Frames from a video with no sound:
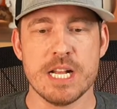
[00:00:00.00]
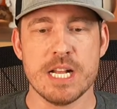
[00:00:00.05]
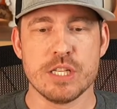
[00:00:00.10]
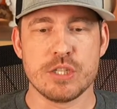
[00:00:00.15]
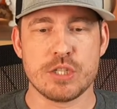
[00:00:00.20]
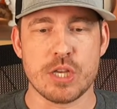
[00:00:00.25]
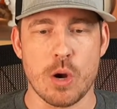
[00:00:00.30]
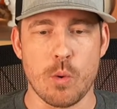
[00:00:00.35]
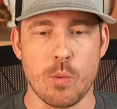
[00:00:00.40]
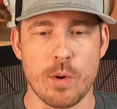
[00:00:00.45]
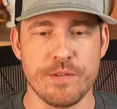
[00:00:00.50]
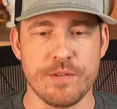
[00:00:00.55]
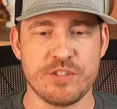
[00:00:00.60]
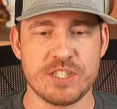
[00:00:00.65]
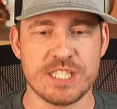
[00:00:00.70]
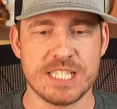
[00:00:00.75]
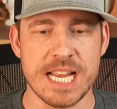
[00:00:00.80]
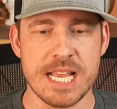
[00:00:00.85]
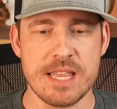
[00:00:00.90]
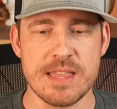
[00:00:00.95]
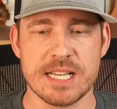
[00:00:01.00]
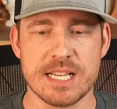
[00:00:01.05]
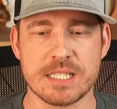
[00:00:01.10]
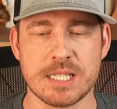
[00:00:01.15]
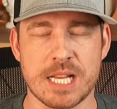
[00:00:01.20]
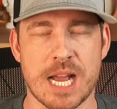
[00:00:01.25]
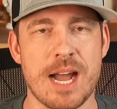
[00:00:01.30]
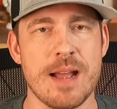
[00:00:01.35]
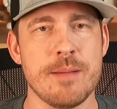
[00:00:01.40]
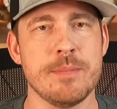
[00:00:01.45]
So we've seen this
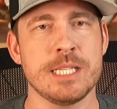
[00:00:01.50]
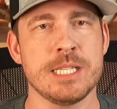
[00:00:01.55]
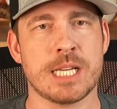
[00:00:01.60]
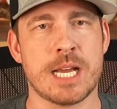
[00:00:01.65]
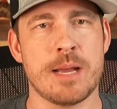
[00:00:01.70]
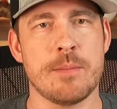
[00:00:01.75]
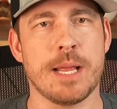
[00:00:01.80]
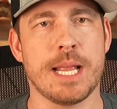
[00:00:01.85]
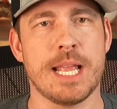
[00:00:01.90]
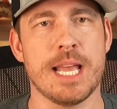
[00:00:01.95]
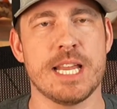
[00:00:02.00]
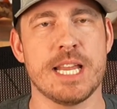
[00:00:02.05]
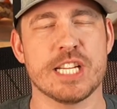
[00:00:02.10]
time and time again,